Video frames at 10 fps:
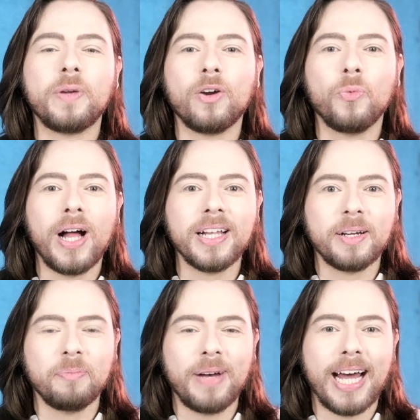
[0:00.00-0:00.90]
here.
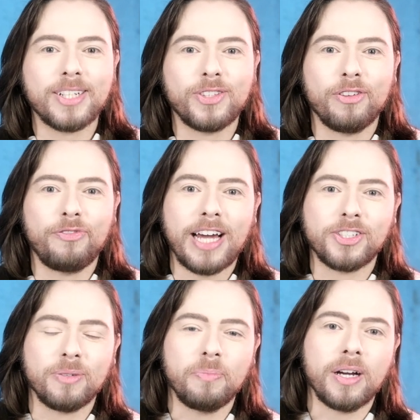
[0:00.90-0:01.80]
Welcome back to the
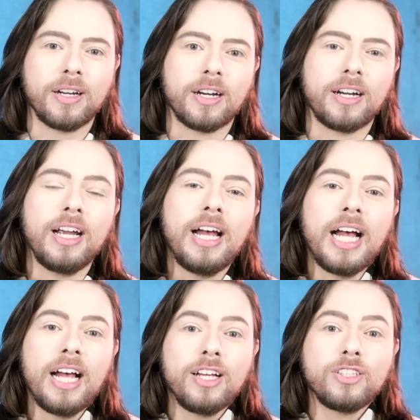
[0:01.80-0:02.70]
Fashion Bunker.
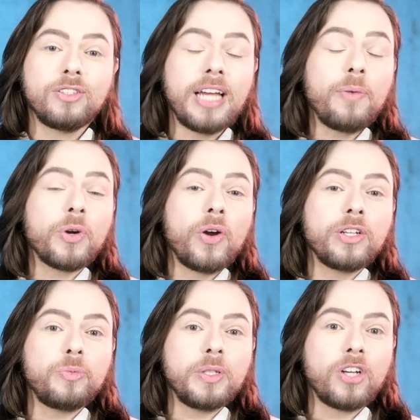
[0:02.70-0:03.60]
Today we're
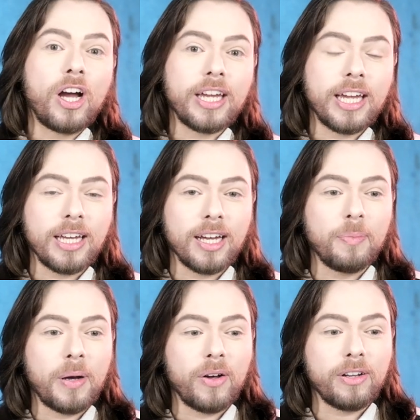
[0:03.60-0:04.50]
going to be talking
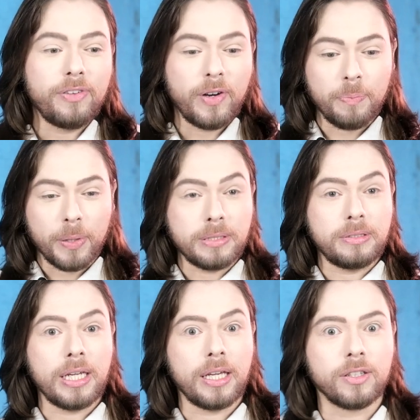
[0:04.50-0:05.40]
about a very
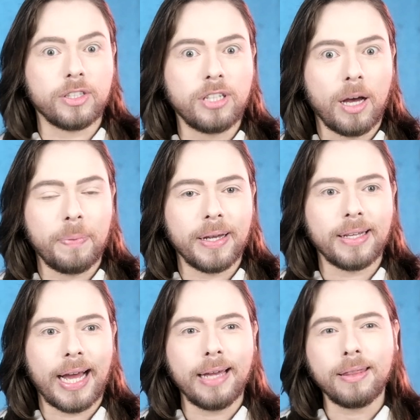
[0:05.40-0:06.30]
particular topic
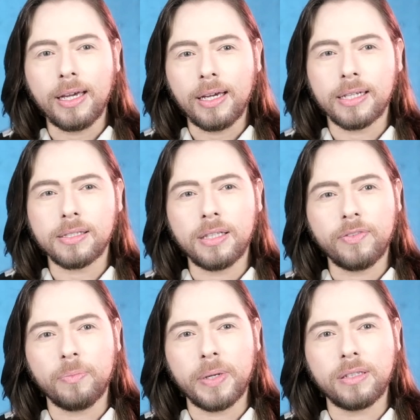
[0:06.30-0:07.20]
that I think has
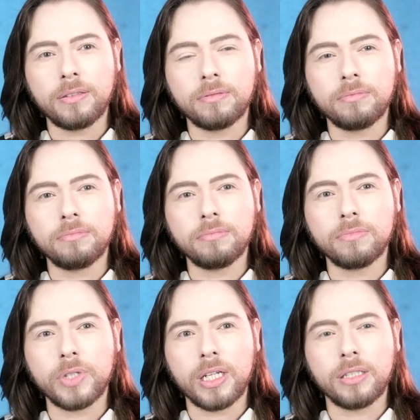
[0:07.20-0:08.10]
never been
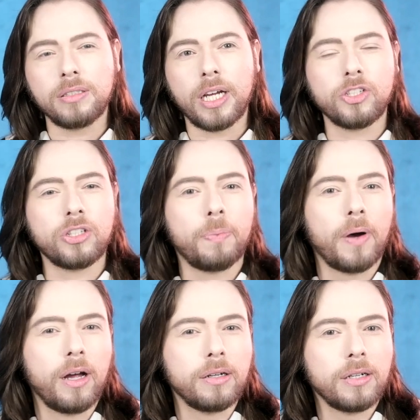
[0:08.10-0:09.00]
really touched
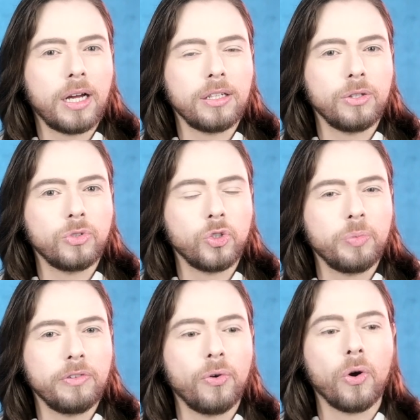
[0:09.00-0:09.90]
upon on YouTube
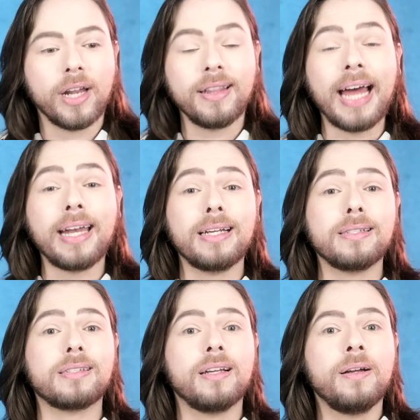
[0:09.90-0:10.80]
before, and that
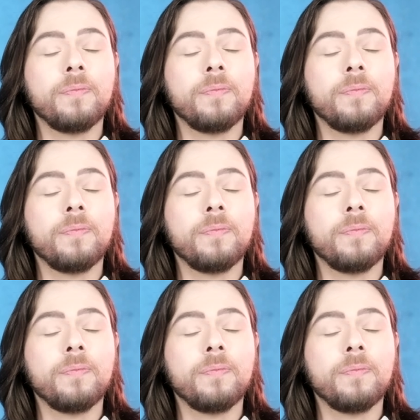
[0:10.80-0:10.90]
is